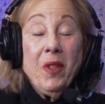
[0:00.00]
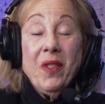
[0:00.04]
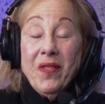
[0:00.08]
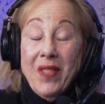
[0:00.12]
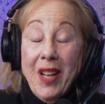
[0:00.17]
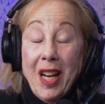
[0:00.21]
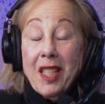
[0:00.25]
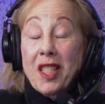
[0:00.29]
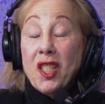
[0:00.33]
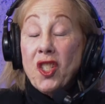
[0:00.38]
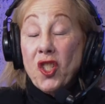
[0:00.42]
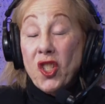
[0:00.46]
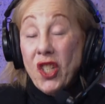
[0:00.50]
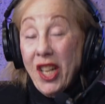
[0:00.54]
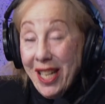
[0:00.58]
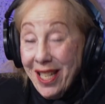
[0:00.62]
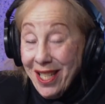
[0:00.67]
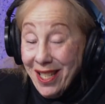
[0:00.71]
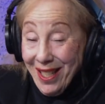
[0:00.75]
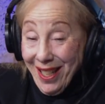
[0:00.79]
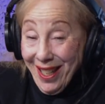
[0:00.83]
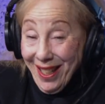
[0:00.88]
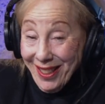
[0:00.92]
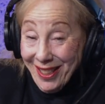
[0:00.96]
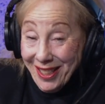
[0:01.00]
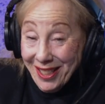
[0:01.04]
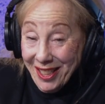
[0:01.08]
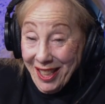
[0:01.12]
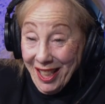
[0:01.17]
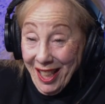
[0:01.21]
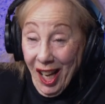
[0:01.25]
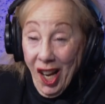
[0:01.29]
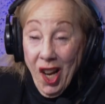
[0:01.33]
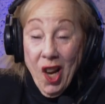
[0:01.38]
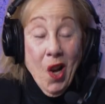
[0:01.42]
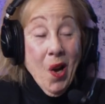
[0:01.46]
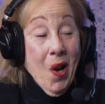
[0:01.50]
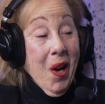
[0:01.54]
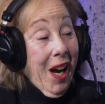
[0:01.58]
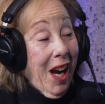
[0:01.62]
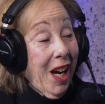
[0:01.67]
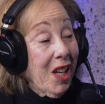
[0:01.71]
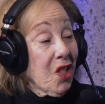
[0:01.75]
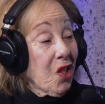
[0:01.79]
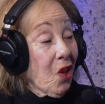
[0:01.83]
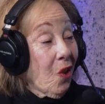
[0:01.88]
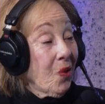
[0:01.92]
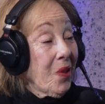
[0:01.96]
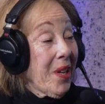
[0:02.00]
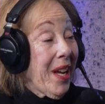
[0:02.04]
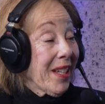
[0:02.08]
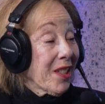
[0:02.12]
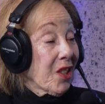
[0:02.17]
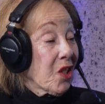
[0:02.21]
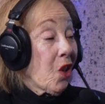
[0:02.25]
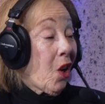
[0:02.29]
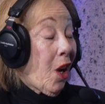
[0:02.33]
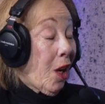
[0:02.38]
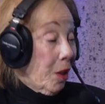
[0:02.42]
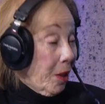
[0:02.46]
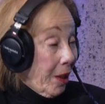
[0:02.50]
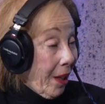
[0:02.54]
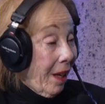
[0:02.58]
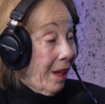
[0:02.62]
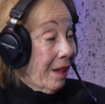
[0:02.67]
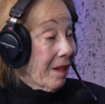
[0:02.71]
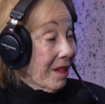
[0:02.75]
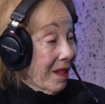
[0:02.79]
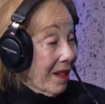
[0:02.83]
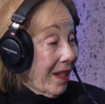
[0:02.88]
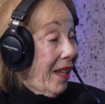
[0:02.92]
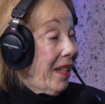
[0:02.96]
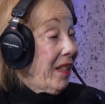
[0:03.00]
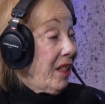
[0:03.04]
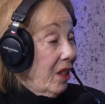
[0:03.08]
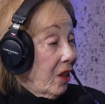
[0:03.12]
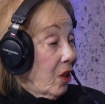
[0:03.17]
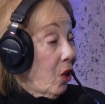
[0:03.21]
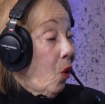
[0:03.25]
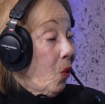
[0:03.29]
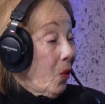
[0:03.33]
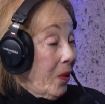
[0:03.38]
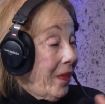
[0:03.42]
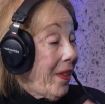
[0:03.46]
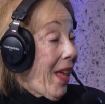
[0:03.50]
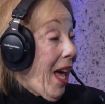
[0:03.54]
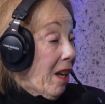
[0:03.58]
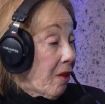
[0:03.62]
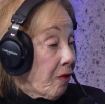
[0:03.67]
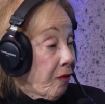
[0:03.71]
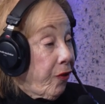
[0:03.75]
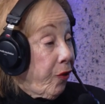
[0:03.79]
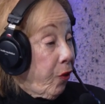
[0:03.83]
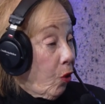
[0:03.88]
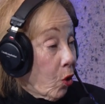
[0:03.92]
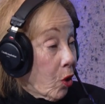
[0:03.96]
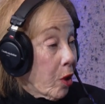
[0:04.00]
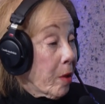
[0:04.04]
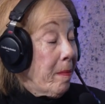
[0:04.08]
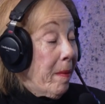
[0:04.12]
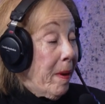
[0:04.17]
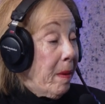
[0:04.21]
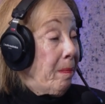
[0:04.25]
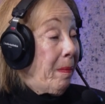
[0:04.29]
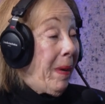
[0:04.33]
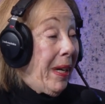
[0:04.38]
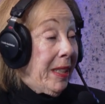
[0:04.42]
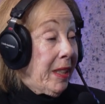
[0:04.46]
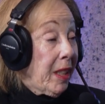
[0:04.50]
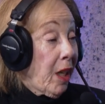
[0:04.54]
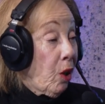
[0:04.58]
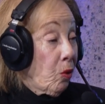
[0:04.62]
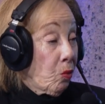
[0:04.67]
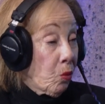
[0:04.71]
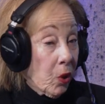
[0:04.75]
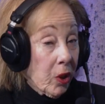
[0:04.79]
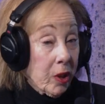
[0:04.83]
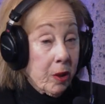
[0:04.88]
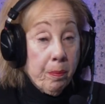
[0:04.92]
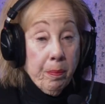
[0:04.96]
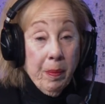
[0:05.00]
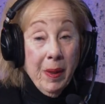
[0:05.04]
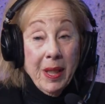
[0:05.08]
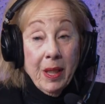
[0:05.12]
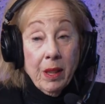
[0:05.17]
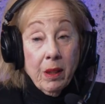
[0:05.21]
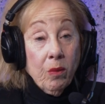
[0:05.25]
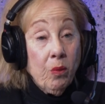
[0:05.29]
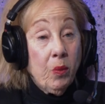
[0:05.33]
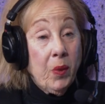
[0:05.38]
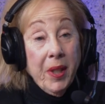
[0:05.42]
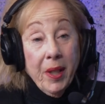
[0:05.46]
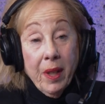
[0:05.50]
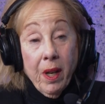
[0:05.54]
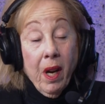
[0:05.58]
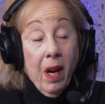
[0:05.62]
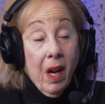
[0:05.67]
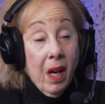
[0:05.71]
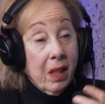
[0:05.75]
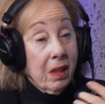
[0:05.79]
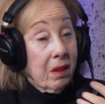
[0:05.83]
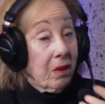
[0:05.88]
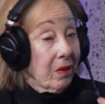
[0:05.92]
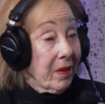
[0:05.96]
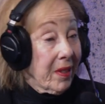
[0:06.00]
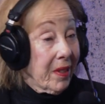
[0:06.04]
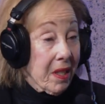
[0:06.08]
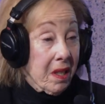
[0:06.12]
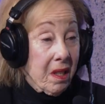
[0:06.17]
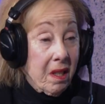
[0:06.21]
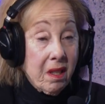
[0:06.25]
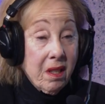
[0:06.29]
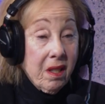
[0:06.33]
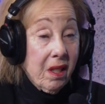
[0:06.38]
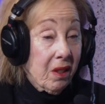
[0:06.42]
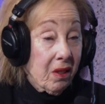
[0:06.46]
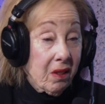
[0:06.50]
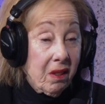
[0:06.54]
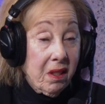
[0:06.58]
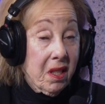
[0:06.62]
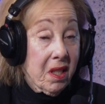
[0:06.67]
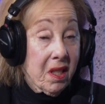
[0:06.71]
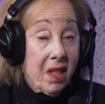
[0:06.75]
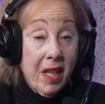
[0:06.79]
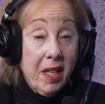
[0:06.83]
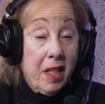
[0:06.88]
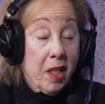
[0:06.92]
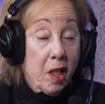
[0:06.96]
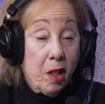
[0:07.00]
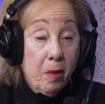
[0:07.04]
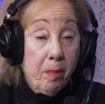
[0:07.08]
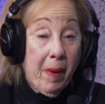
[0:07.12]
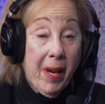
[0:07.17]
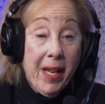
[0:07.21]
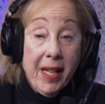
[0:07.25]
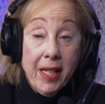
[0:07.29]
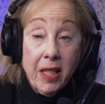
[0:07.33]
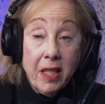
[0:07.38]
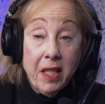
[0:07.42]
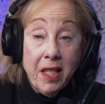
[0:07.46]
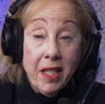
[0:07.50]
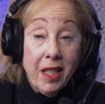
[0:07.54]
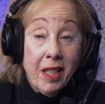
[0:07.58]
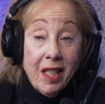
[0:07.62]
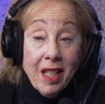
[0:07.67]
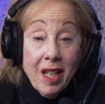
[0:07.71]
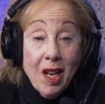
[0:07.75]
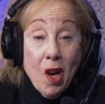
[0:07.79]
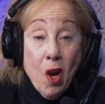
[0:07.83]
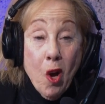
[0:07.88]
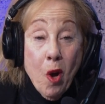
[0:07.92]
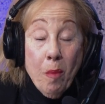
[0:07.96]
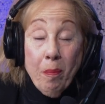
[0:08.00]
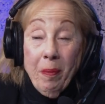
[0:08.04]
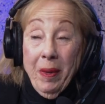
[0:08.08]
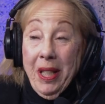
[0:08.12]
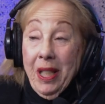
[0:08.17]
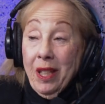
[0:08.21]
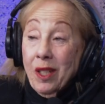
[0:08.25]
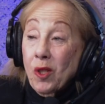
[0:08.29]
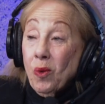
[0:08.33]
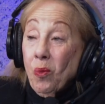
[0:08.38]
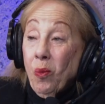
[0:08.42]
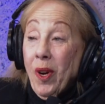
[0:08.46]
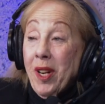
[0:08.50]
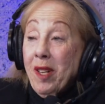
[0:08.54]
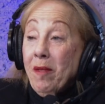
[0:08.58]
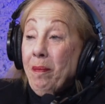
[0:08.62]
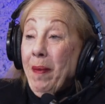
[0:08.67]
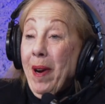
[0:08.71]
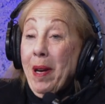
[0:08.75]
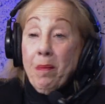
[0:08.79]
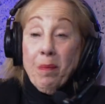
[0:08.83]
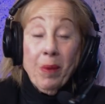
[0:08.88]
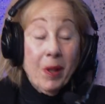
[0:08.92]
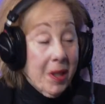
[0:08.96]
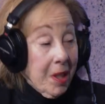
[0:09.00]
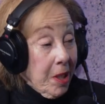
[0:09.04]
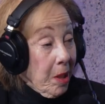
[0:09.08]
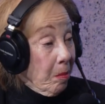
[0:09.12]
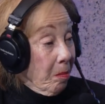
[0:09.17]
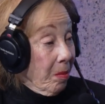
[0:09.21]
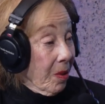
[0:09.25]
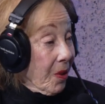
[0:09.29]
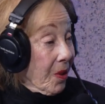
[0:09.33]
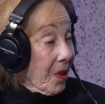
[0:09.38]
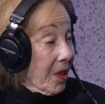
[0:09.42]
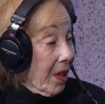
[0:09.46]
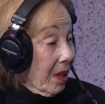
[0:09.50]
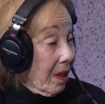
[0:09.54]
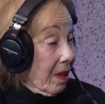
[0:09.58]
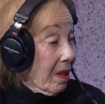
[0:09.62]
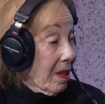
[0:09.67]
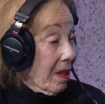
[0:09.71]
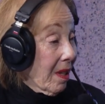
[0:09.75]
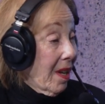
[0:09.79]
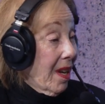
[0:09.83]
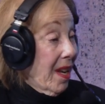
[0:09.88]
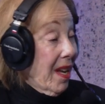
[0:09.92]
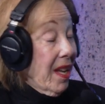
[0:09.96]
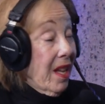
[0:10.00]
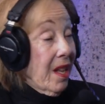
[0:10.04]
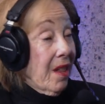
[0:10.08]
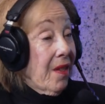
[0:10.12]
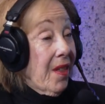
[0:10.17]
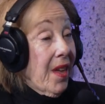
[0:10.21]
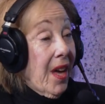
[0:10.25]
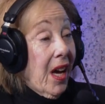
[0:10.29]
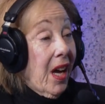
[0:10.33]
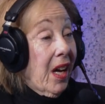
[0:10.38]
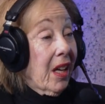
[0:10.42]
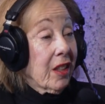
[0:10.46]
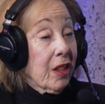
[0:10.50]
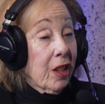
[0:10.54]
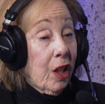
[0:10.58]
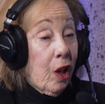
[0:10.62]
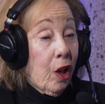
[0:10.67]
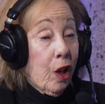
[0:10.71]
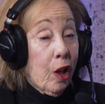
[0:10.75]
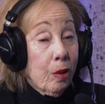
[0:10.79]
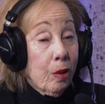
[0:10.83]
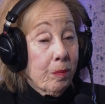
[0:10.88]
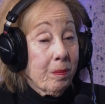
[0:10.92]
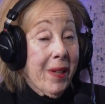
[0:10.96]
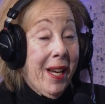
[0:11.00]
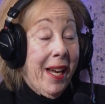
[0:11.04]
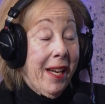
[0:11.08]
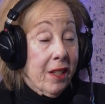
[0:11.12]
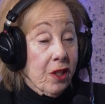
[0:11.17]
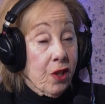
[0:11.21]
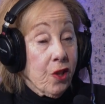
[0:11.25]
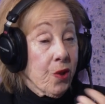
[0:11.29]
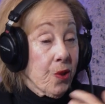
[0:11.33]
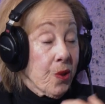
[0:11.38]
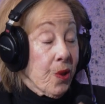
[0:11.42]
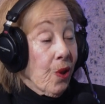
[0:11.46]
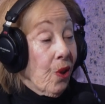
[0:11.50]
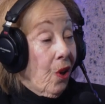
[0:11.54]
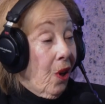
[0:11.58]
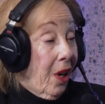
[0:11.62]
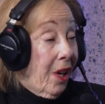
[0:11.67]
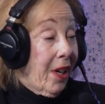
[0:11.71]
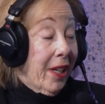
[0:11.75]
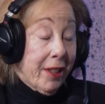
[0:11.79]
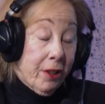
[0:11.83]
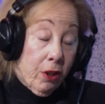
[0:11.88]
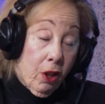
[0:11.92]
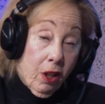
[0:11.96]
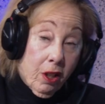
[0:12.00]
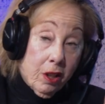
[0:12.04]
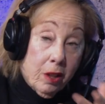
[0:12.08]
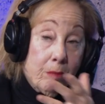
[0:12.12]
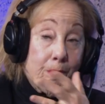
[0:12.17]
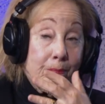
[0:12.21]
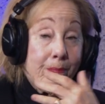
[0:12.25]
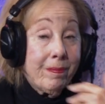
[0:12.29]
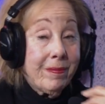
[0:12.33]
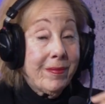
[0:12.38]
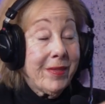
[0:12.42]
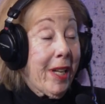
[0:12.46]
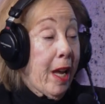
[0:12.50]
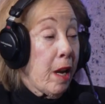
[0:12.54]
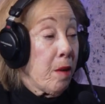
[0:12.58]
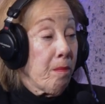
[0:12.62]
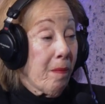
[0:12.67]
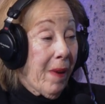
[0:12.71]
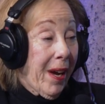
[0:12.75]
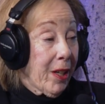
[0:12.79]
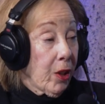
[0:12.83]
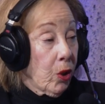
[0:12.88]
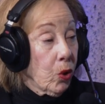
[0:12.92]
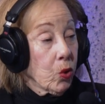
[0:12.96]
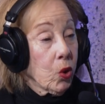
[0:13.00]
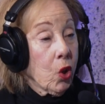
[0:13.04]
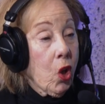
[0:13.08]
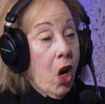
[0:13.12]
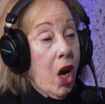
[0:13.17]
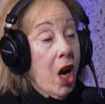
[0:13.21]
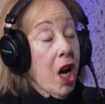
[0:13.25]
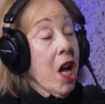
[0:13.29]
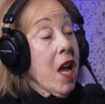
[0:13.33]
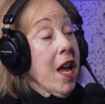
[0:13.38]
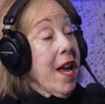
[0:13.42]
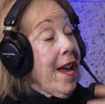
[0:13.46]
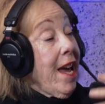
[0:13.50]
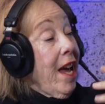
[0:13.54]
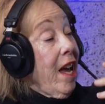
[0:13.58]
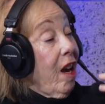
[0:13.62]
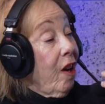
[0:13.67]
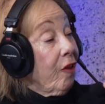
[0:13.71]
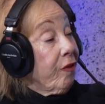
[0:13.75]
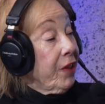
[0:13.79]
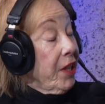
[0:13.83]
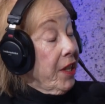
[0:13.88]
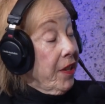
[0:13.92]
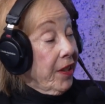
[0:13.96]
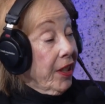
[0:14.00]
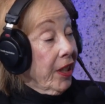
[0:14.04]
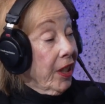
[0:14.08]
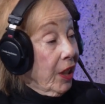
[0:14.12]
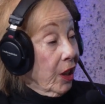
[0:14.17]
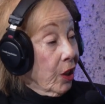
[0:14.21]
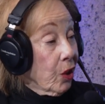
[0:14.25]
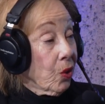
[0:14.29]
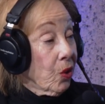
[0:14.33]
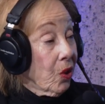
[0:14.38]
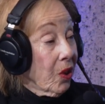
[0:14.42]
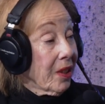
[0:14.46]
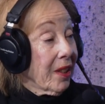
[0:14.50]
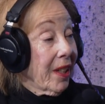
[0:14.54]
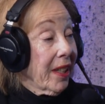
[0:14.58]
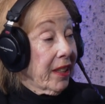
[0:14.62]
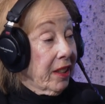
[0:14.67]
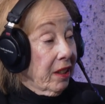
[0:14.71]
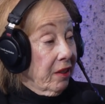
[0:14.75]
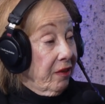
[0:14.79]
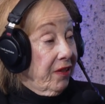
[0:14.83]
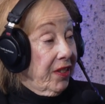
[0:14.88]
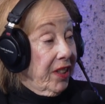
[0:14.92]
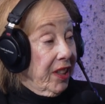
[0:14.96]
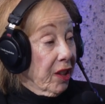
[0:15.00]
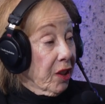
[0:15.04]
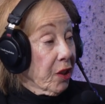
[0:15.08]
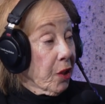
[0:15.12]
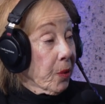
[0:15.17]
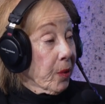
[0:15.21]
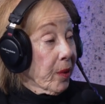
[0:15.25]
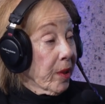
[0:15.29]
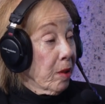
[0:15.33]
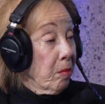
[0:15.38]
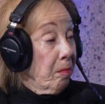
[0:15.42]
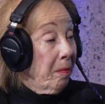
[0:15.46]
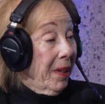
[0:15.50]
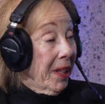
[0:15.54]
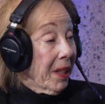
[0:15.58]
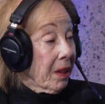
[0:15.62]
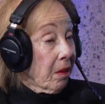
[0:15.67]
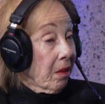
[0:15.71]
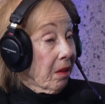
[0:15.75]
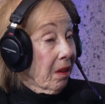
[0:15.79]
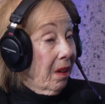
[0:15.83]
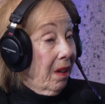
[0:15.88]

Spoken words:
you've got to change that idea. I'll say, you know, in that form it might not work, but I don't necessarily say it's a bad idea, because one of my principles is that Cantor's law, I call it, name my own law, everything can look like a failure in the middle.